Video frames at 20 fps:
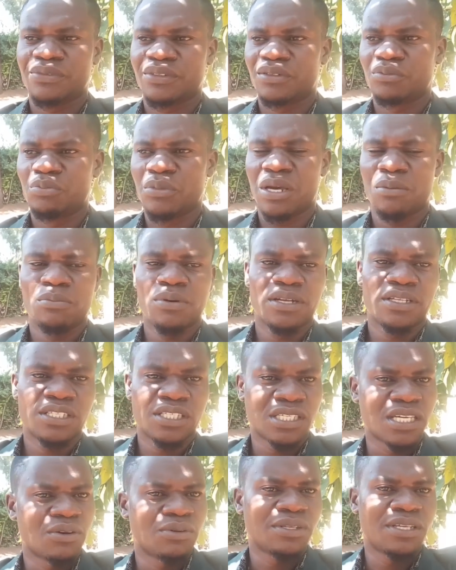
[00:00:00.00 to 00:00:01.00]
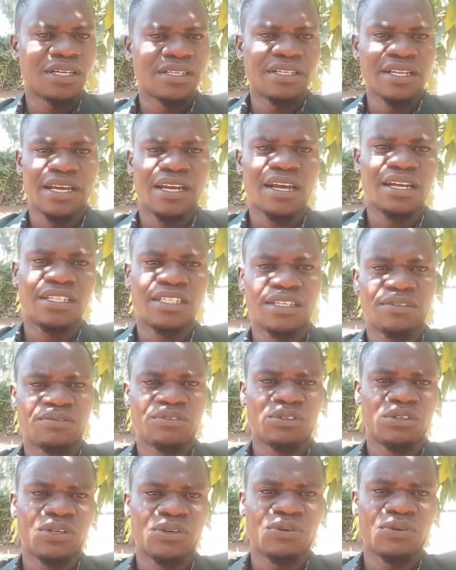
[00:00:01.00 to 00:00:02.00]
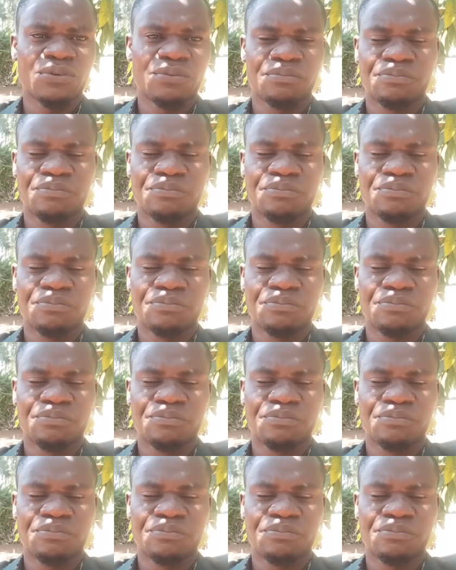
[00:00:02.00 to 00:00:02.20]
Maybe it sounded negative to you.